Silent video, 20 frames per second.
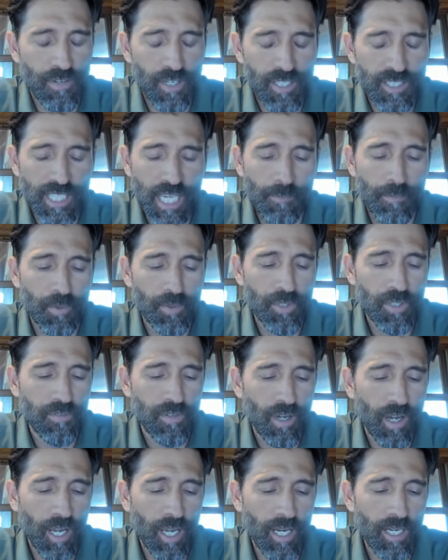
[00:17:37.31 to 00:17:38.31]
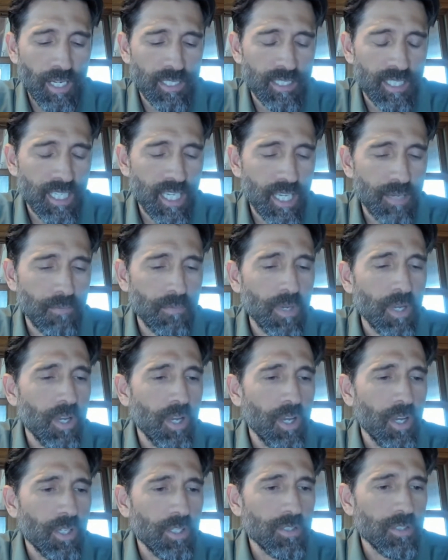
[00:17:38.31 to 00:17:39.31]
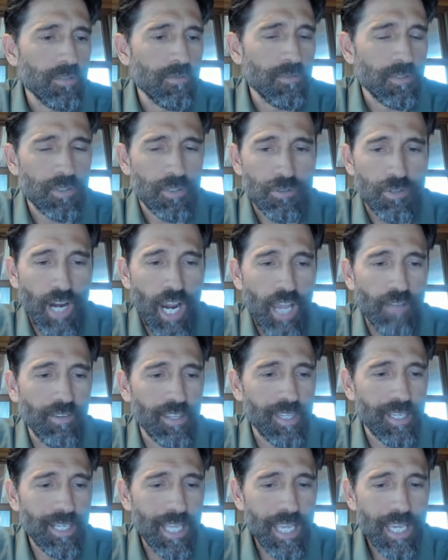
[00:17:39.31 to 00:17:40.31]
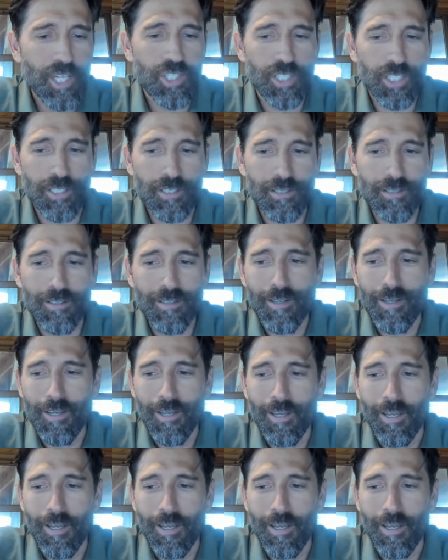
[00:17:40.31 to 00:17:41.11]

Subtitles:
For example, you've got a team traveling the nation,